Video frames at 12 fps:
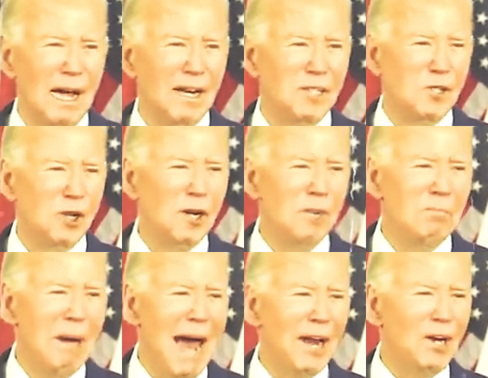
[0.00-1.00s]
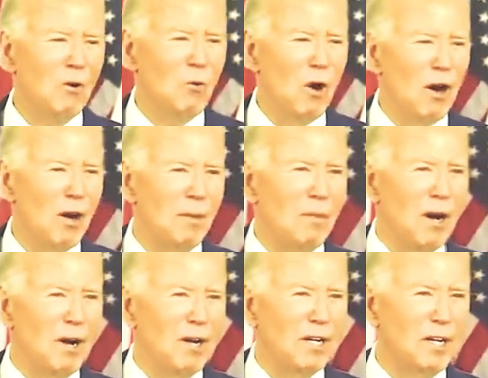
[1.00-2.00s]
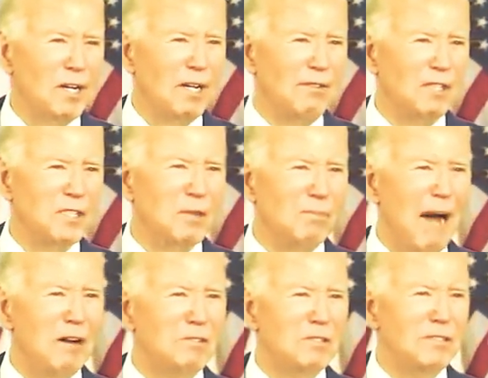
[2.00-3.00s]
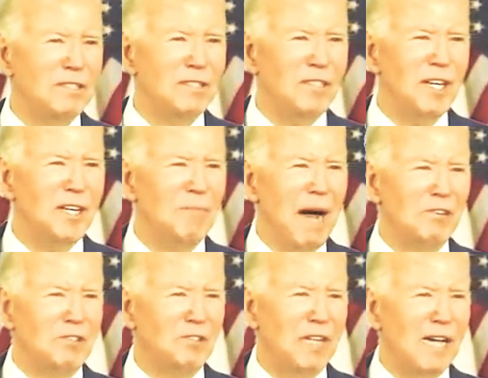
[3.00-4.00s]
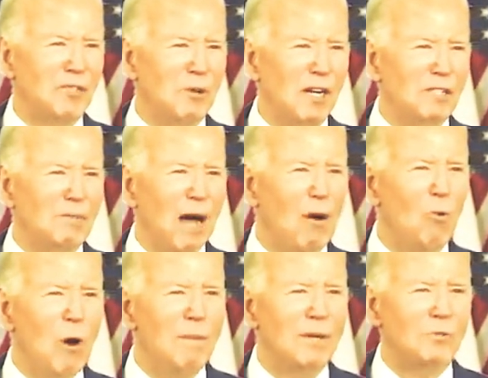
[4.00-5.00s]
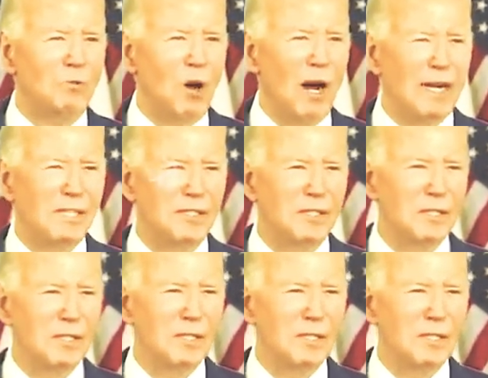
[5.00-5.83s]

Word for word: And it shouldn't matter where in America you live. It's about, this isn't about states' rights, it's about women's rights.